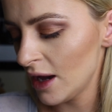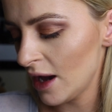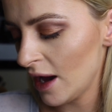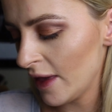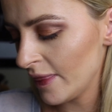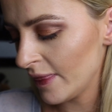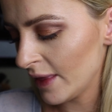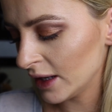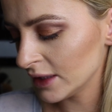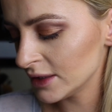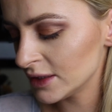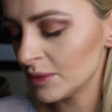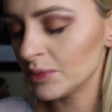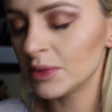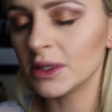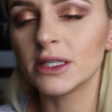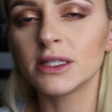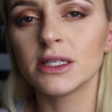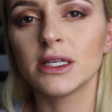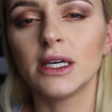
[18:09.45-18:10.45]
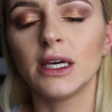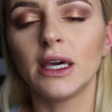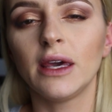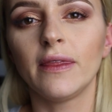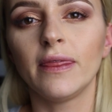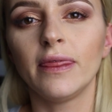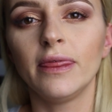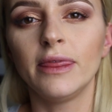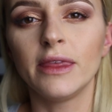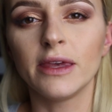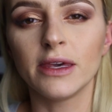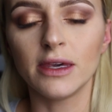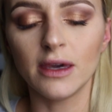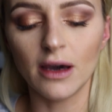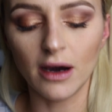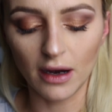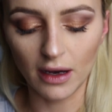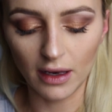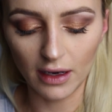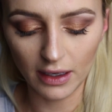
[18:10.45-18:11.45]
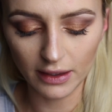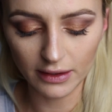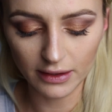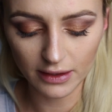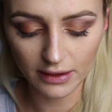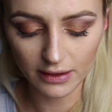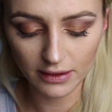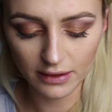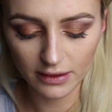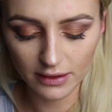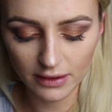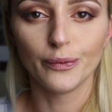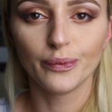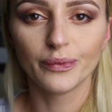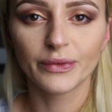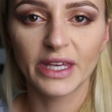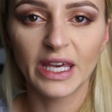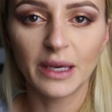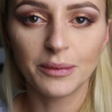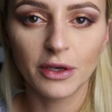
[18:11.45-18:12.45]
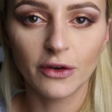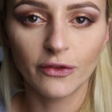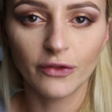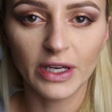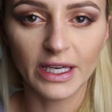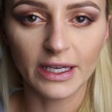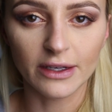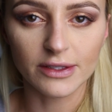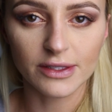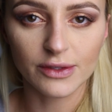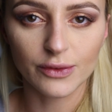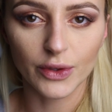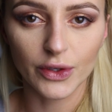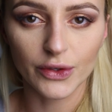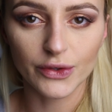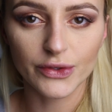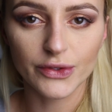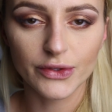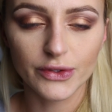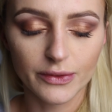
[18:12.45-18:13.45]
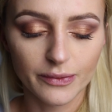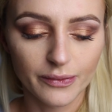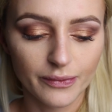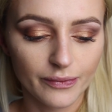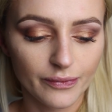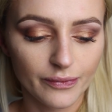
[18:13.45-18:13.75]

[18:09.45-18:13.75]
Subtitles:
and I dip it in the eyeliner. Keep your fingers crossed.